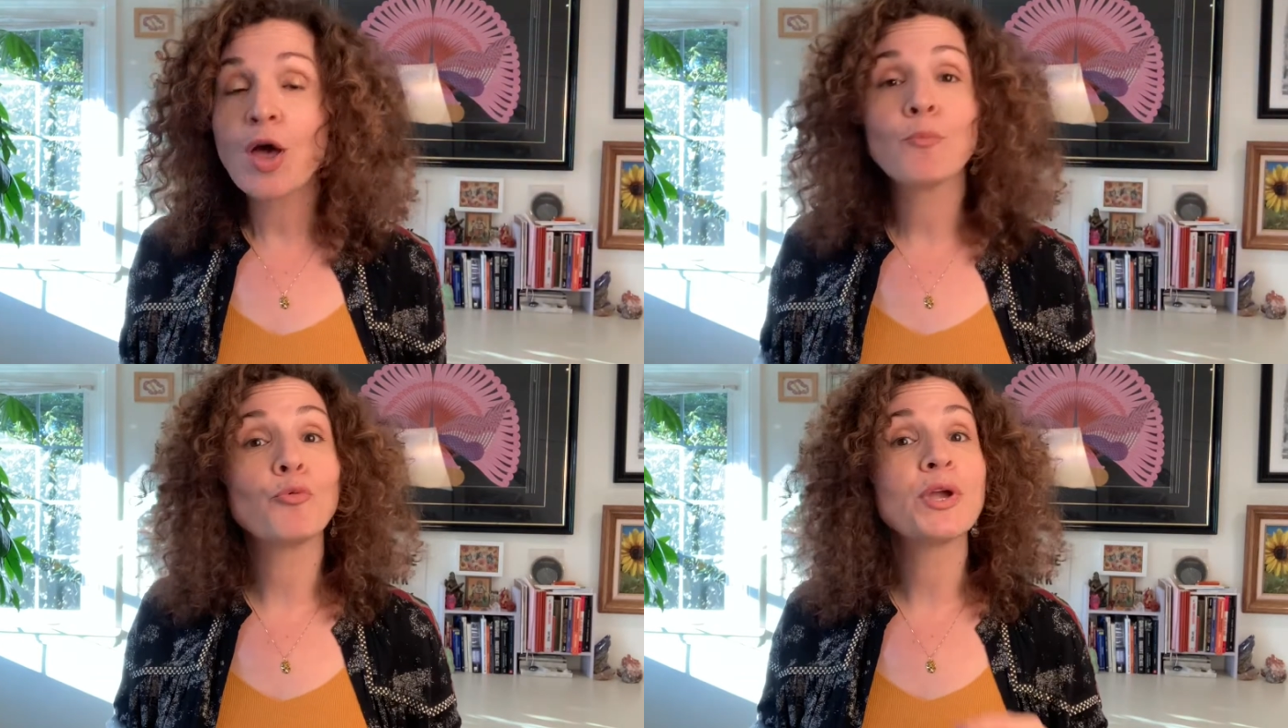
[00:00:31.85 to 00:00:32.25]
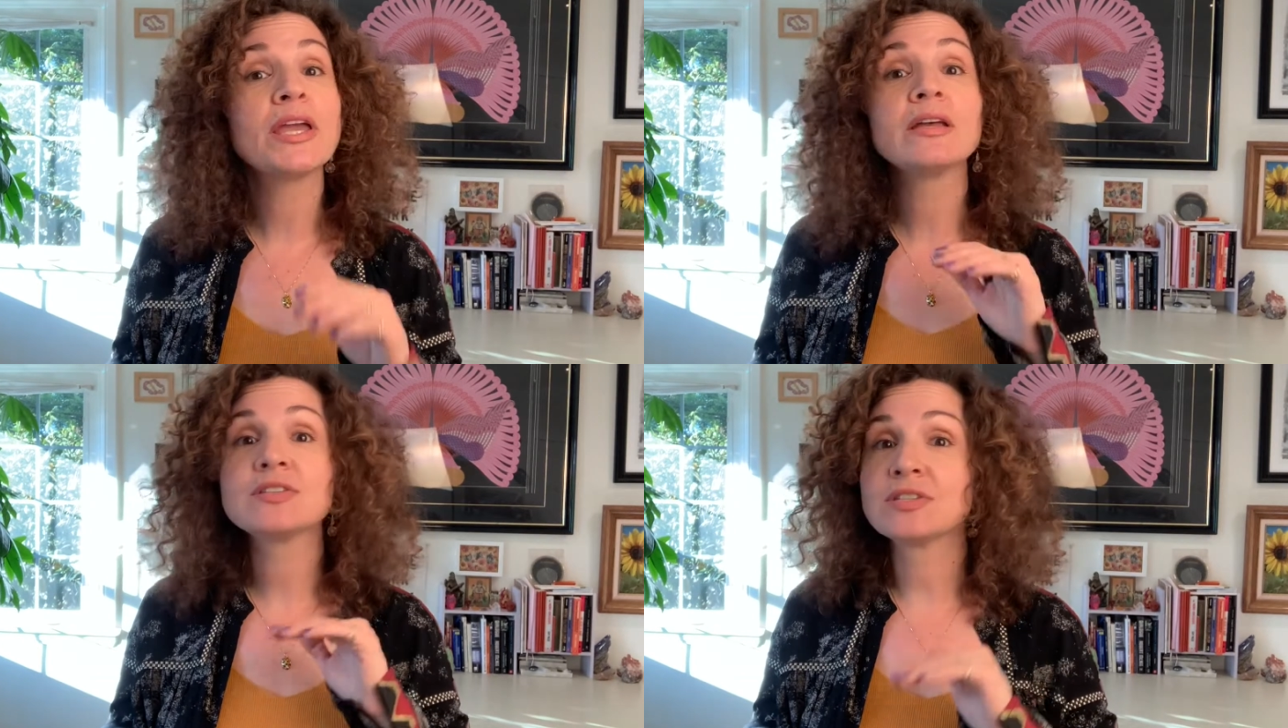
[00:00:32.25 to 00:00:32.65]

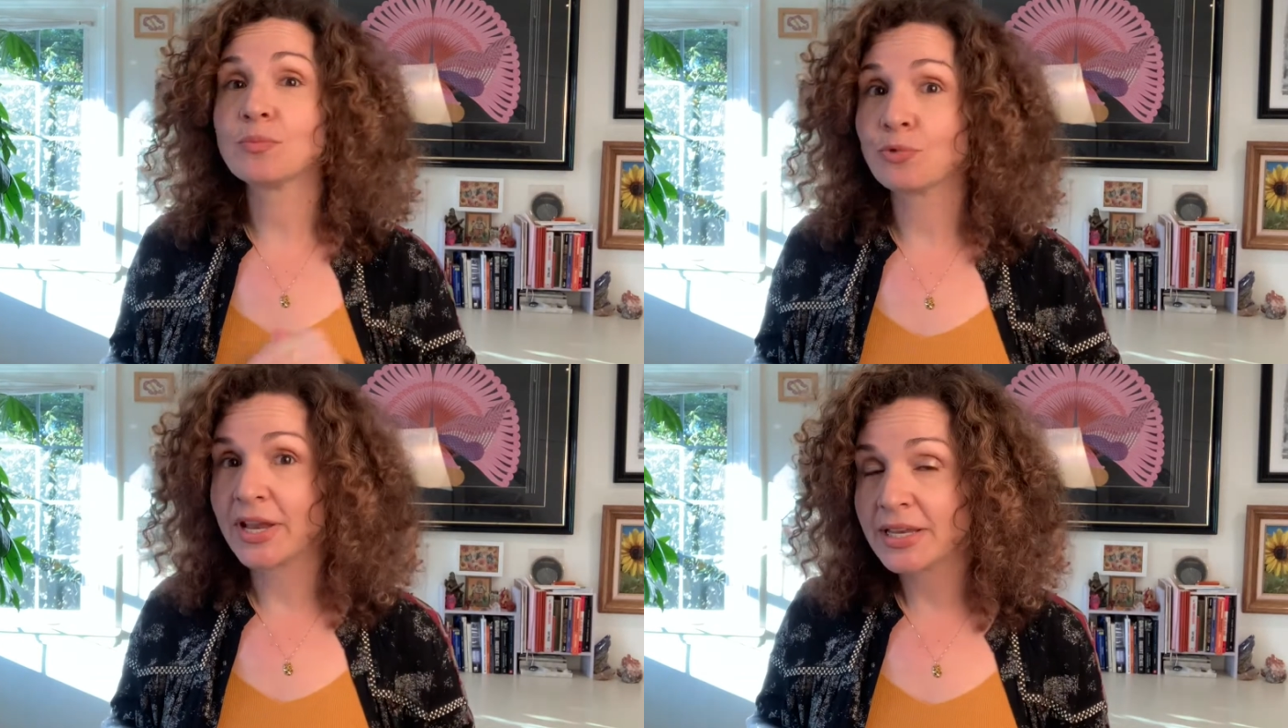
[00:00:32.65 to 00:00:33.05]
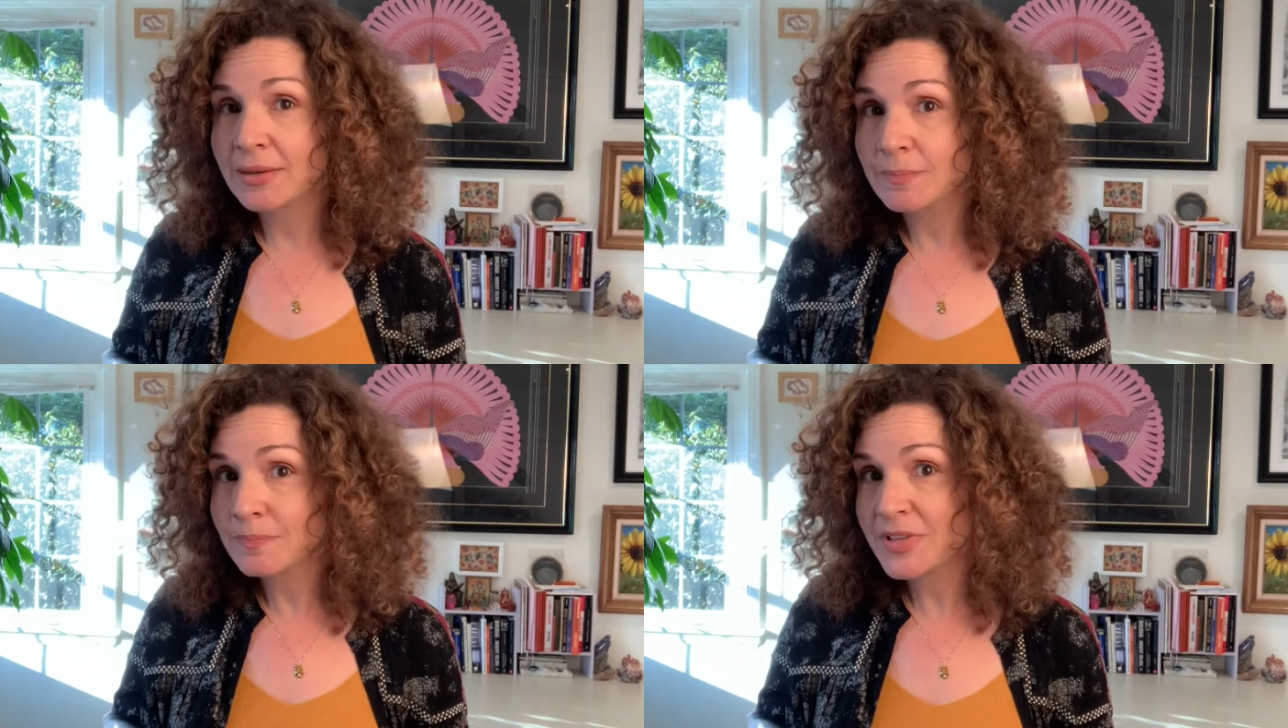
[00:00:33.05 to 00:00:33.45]
bring some
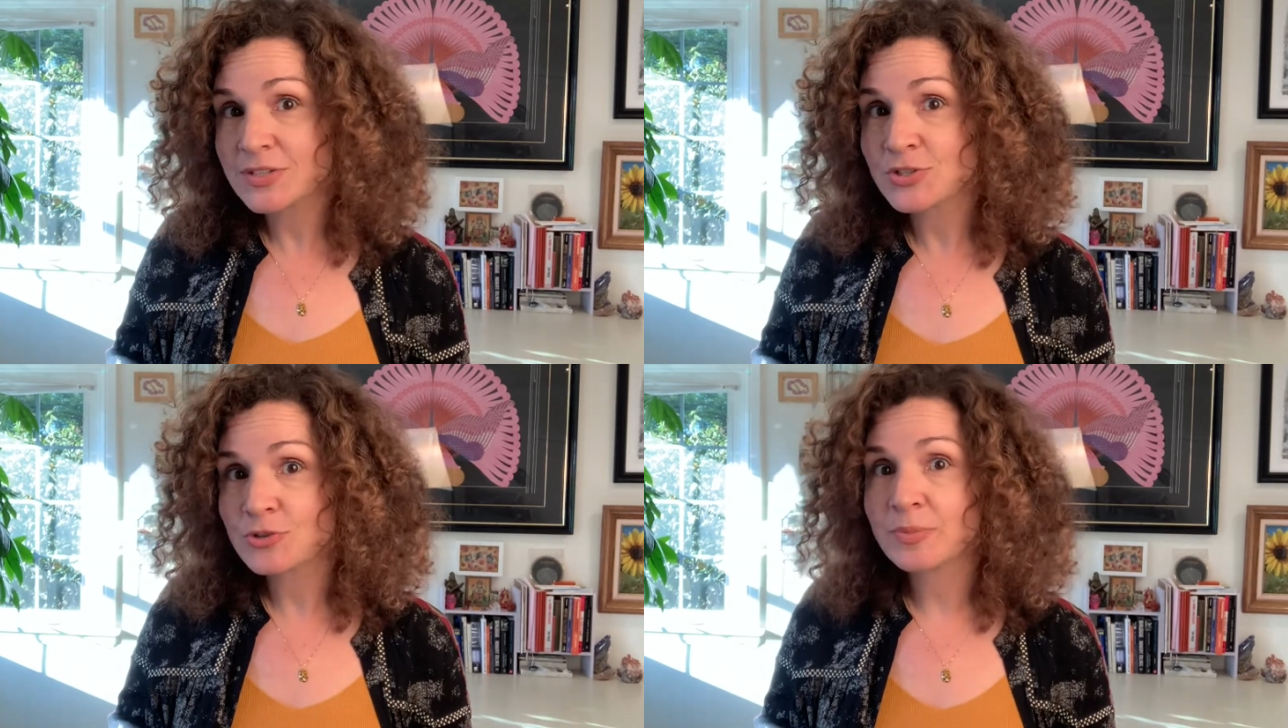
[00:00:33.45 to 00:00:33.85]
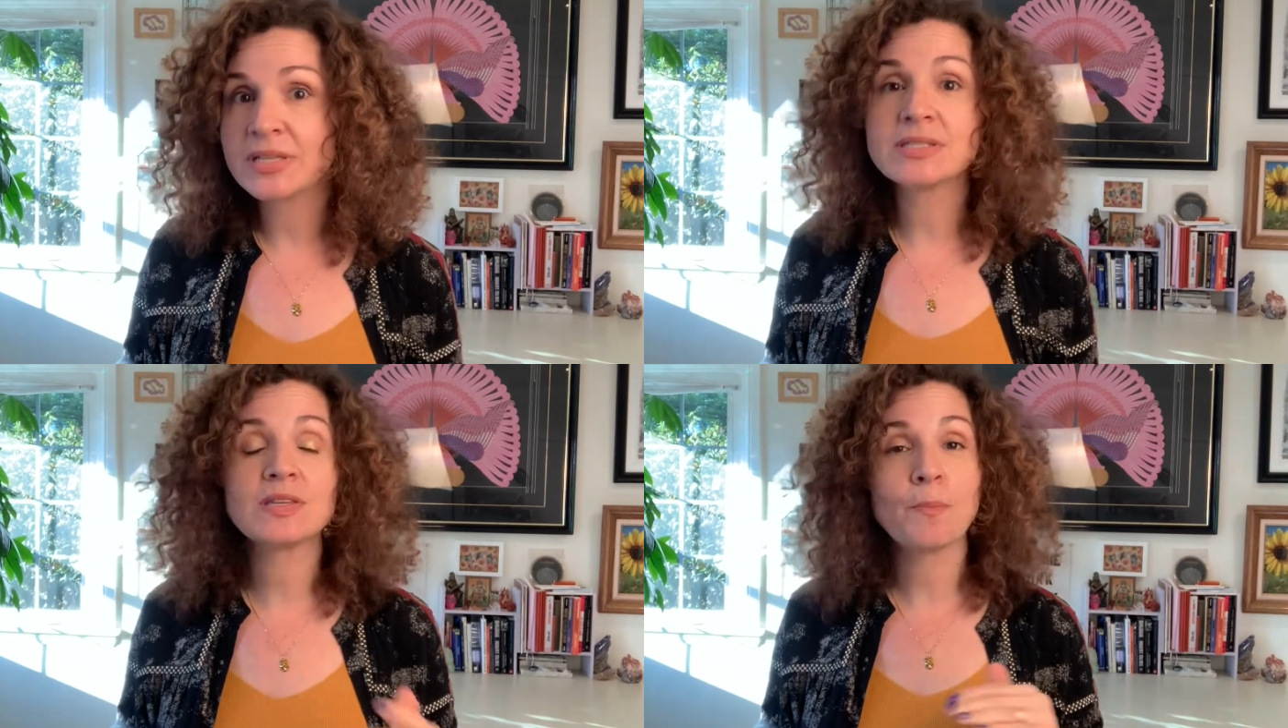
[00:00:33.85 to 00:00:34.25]
writing instruments,